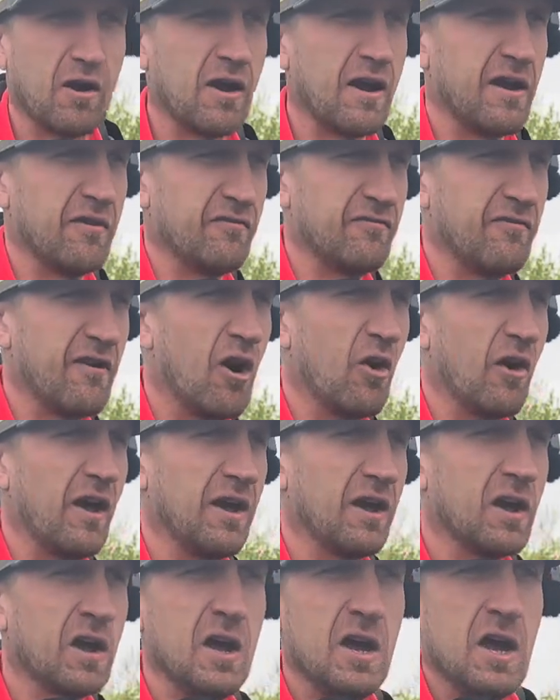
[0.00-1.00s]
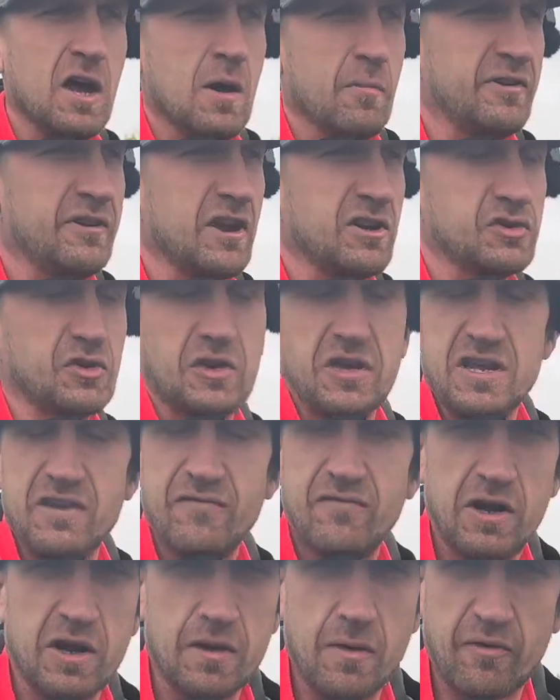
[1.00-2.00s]
It felt like potentially
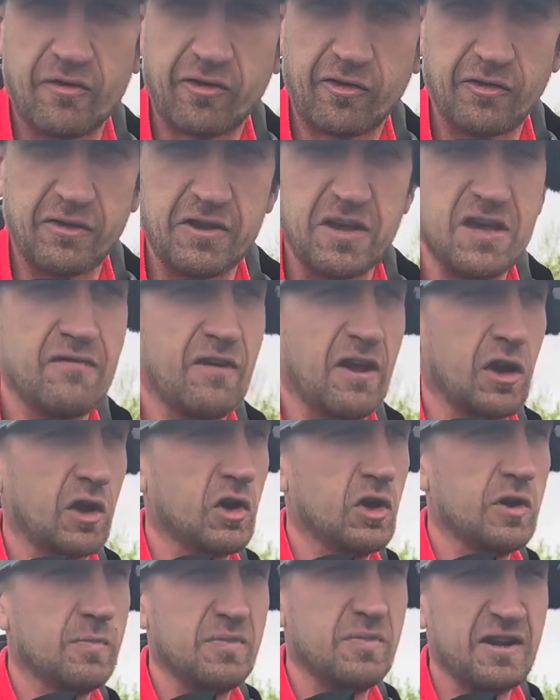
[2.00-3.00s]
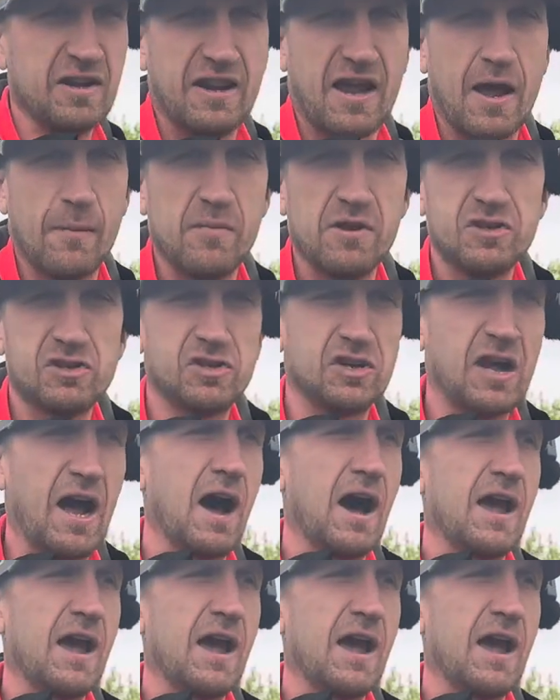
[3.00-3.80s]
even in a sleeve it could be damaged.